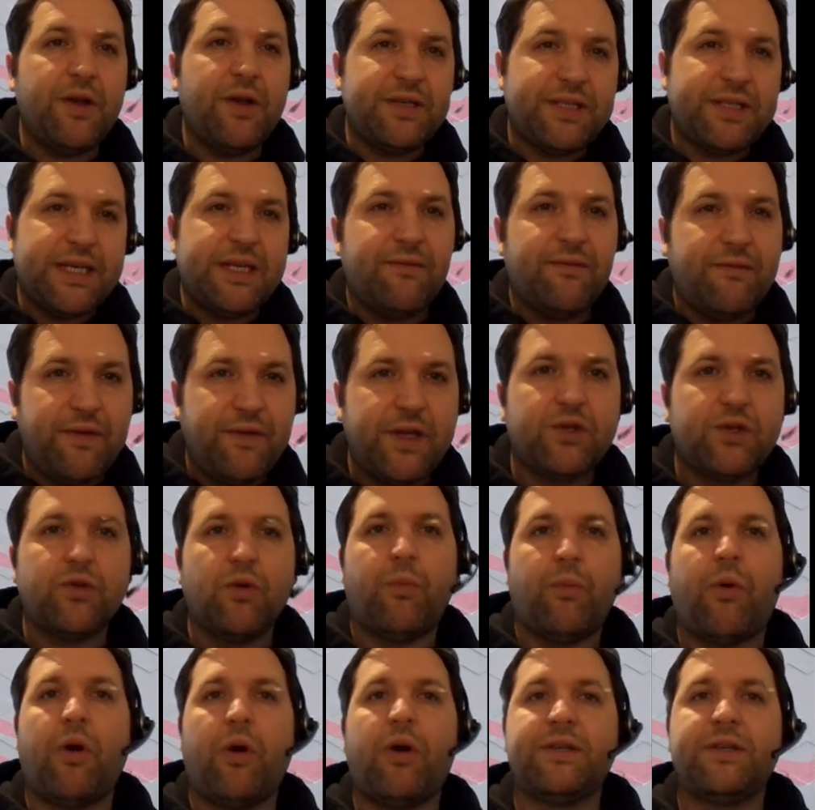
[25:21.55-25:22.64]
So those
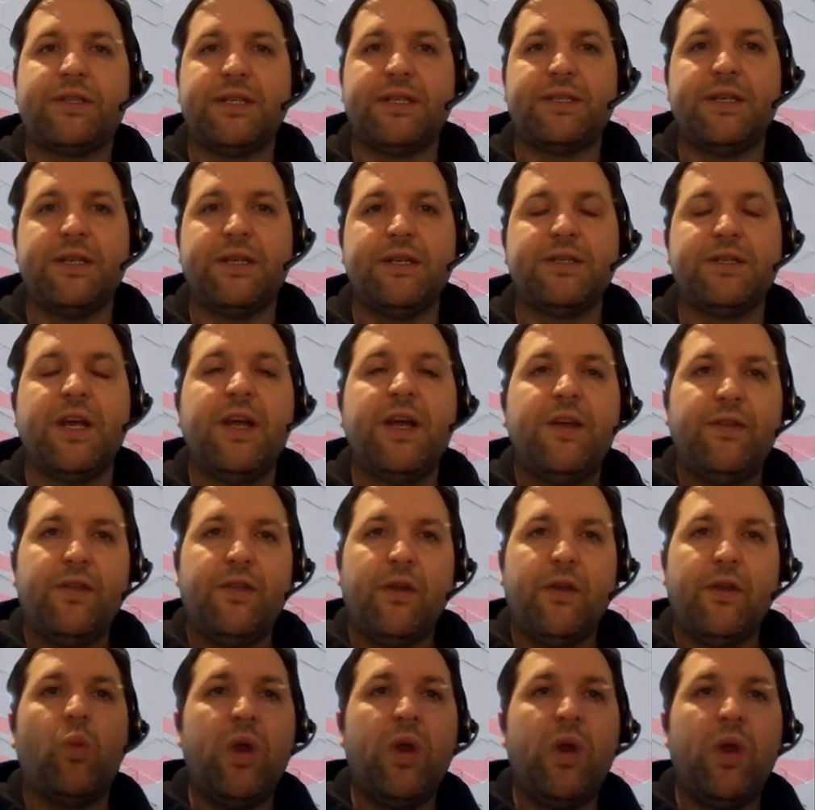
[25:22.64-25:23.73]
individual
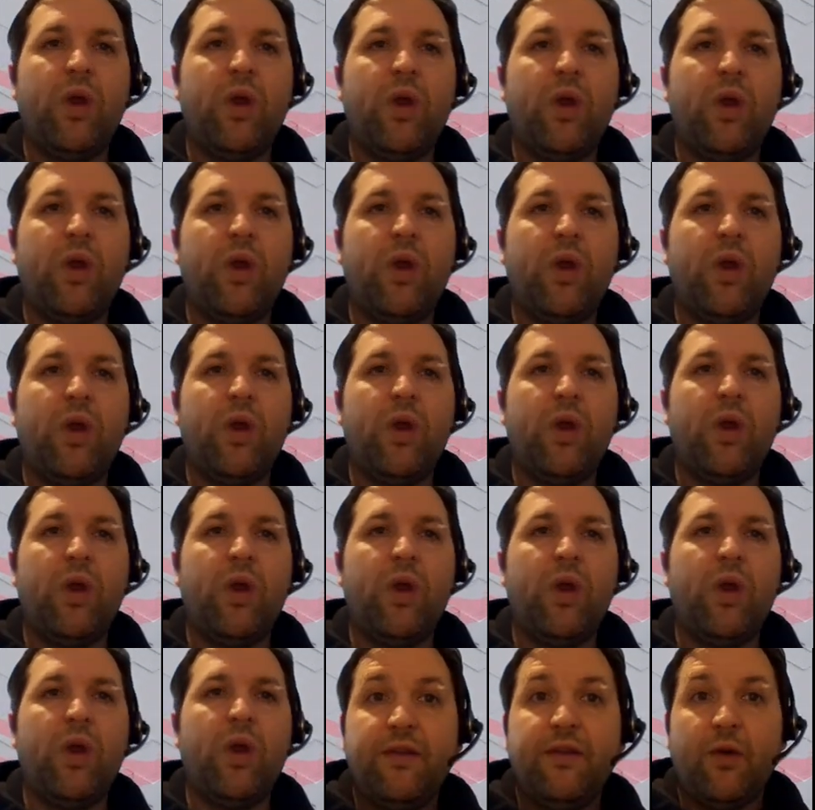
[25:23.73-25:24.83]
processes that we've
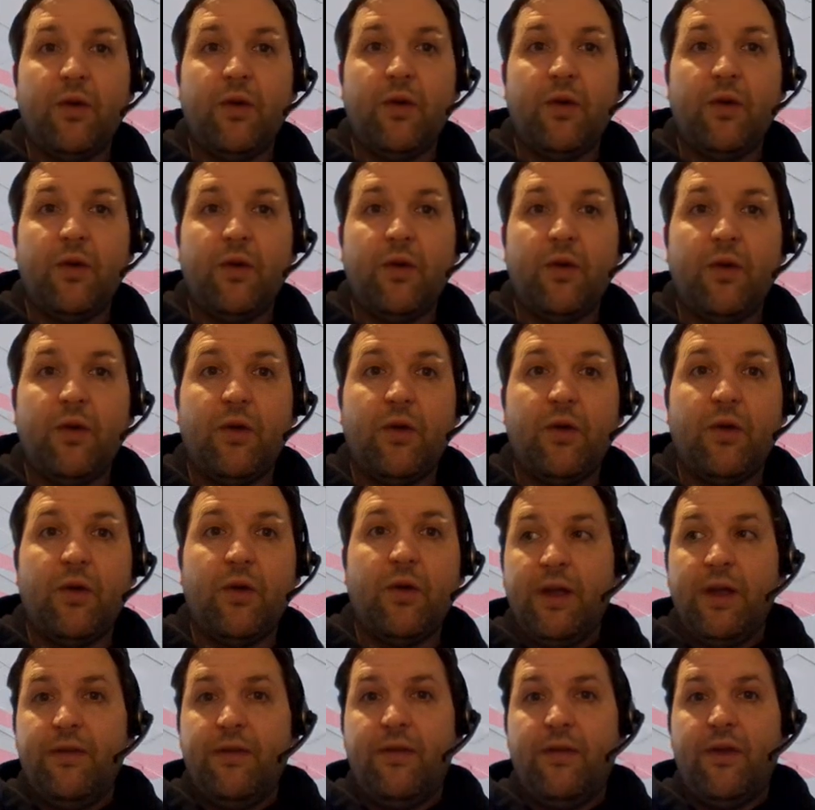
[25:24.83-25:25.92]
highlighted that we
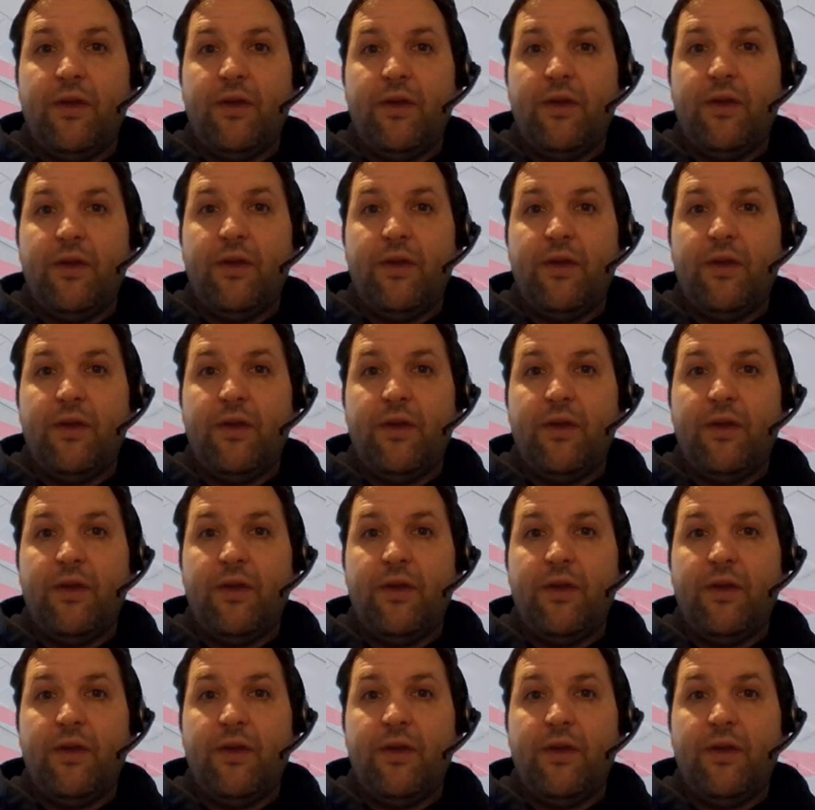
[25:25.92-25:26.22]
know